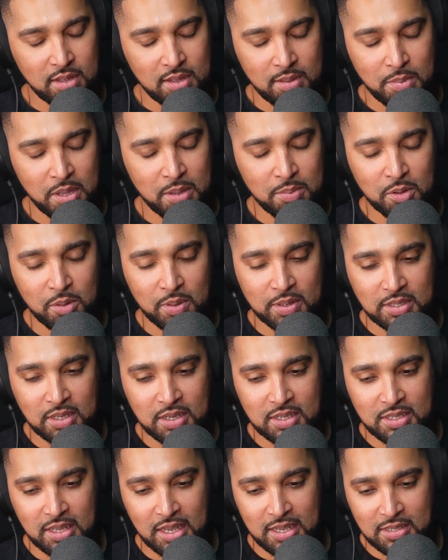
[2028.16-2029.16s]
People yeah. are always
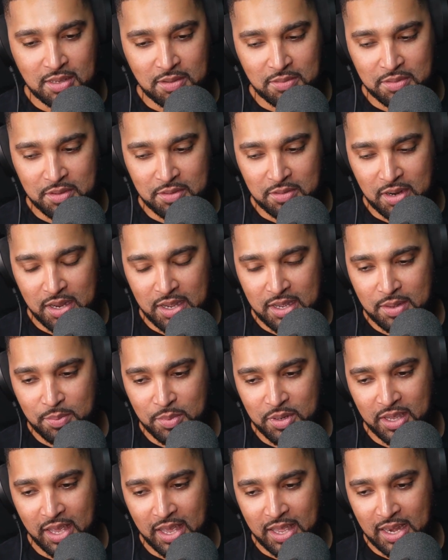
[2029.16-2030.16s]
going to say something, right?
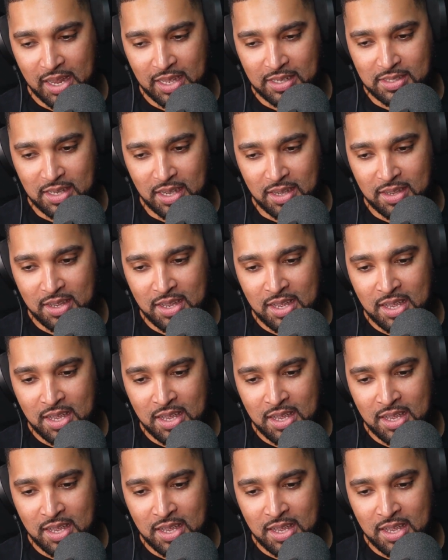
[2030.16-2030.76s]
When you get your legs out.